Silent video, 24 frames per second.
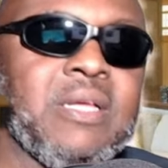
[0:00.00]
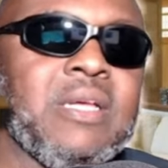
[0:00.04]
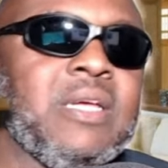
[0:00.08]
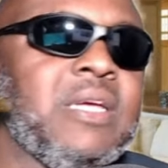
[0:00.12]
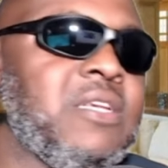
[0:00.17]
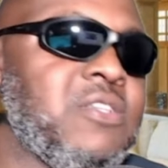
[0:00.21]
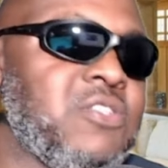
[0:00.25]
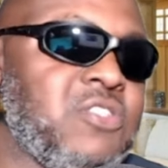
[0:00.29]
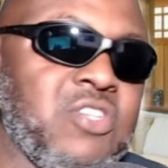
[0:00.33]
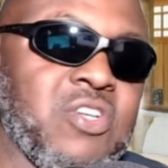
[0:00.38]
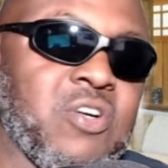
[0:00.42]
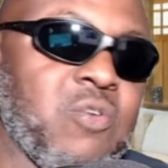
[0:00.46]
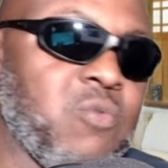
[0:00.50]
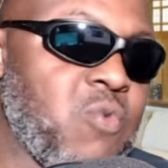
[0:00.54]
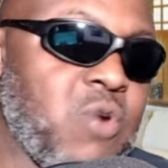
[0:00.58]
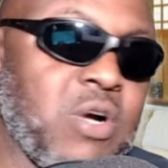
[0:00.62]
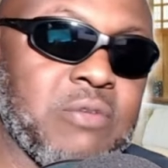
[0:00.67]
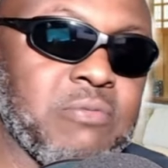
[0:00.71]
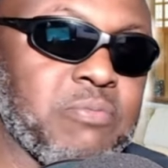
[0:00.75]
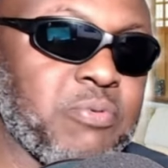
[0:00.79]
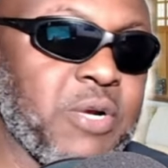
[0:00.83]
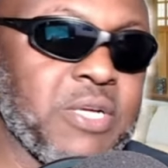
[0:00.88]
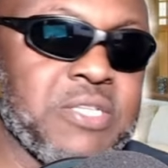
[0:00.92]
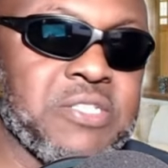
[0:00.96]
He still
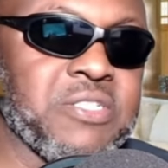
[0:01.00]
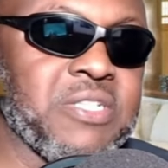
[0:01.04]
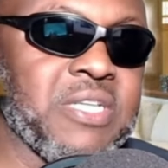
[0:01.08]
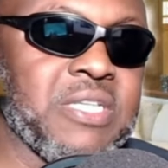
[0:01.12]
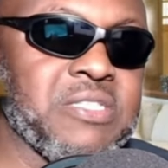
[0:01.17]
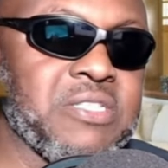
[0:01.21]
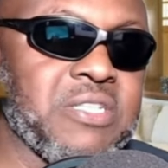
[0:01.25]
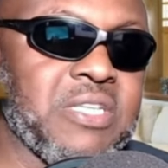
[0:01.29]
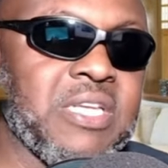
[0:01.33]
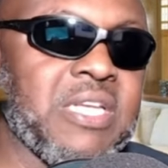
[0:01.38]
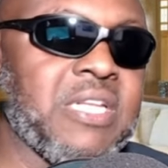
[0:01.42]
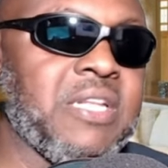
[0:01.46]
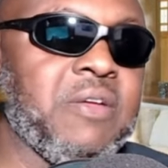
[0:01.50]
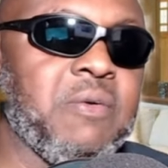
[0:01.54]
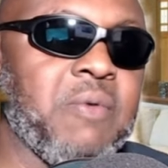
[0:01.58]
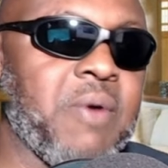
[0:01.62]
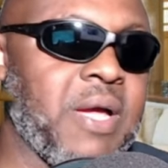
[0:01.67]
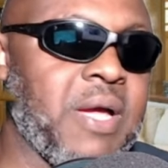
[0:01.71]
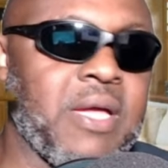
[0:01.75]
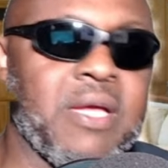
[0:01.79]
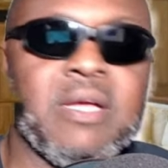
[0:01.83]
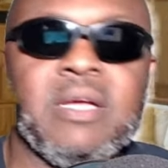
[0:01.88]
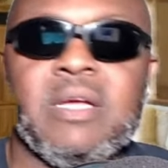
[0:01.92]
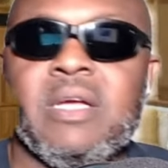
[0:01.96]
won presidency anyway.